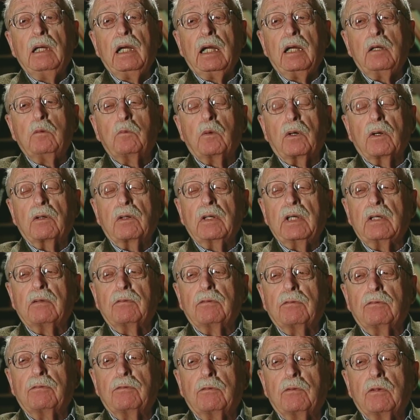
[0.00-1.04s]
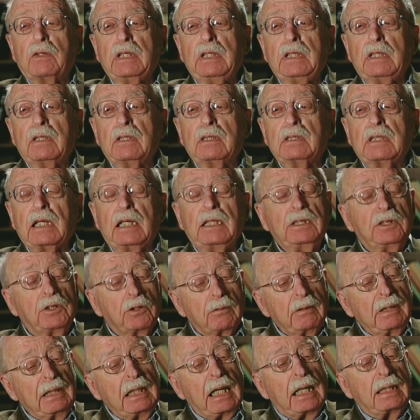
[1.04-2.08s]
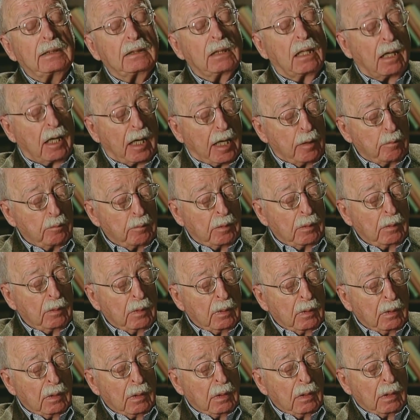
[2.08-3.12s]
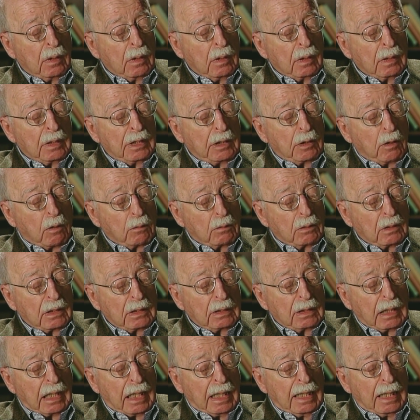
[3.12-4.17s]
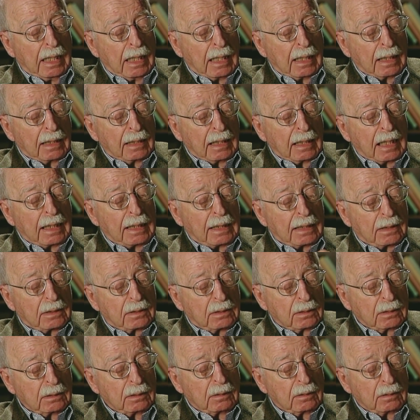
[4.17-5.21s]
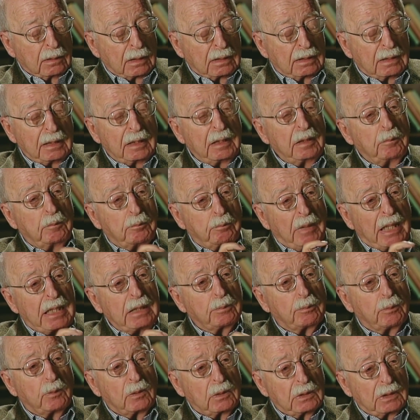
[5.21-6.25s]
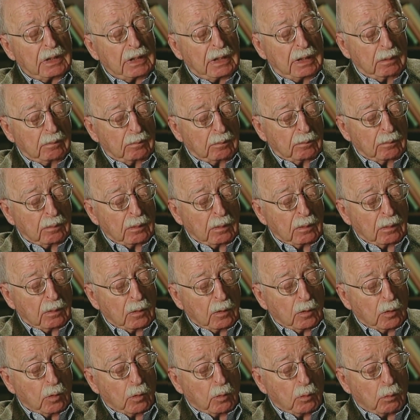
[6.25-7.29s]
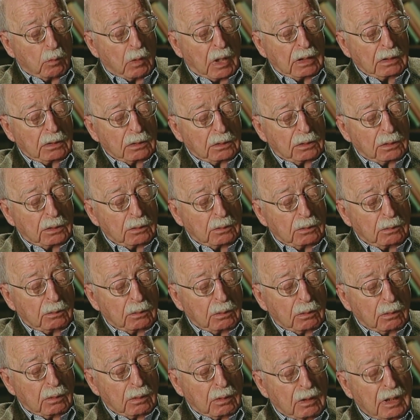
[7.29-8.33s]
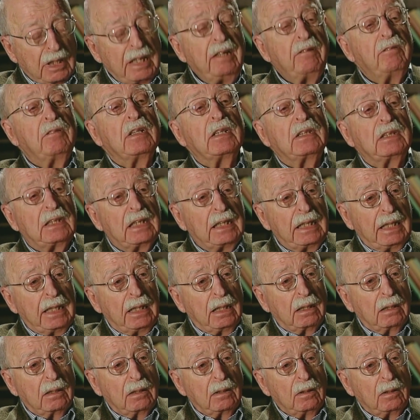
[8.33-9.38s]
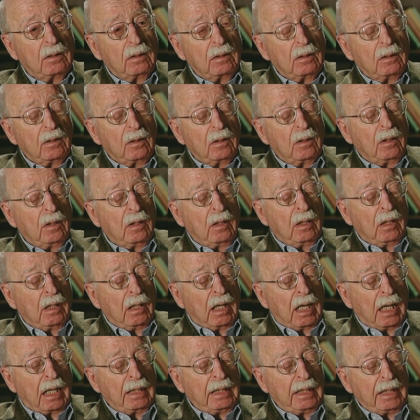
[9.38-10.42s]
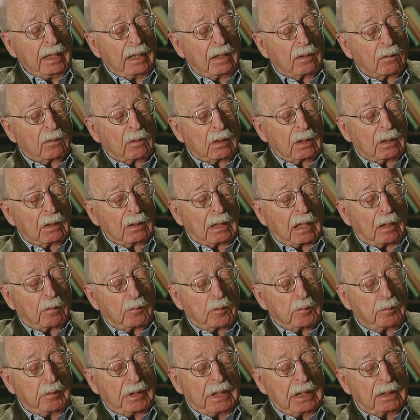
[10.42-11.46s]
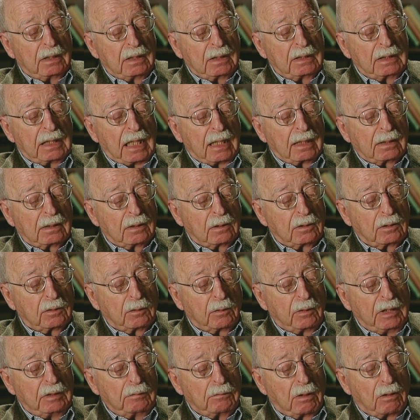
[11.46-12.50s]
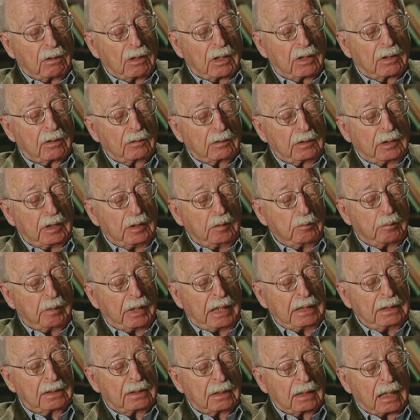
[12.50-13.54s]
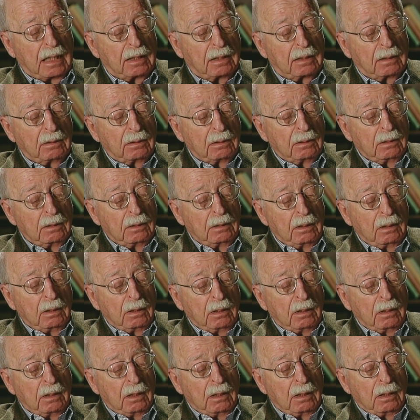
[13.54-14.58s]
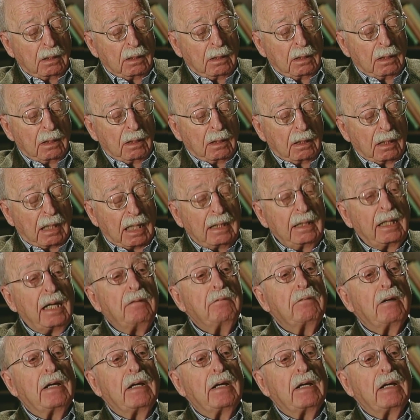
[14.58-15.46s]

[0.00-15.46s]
and worked there for four years. And during that time, the Oakland Athletics, that's the baseball team, wanted to leave the city. And he thought that would be a disaster, so he wrote a 13 page letter and they